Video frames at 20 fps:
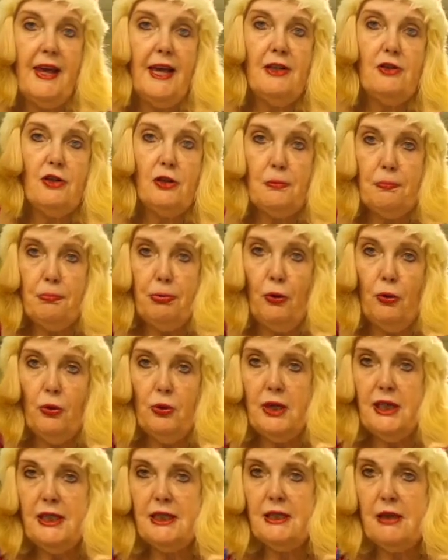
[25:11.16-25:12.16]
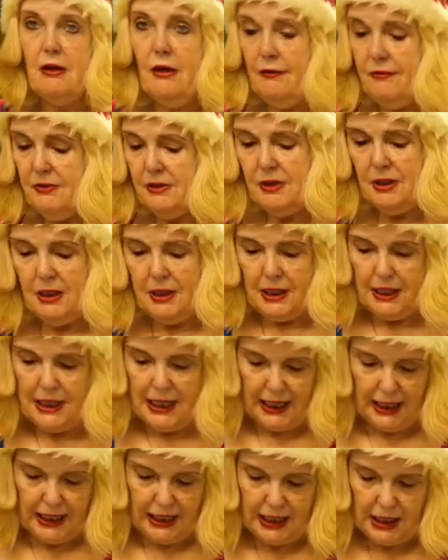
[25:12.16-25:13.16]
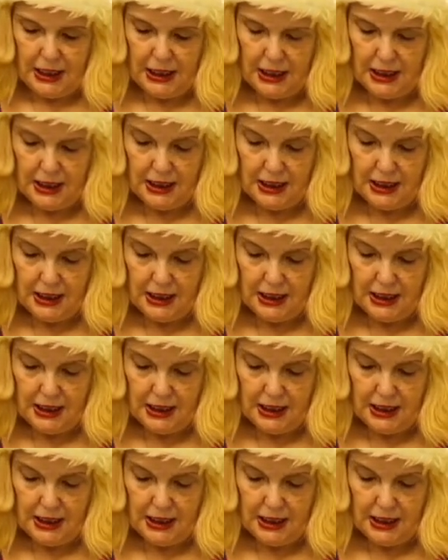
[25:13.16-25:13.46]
then just pull this over to the cake.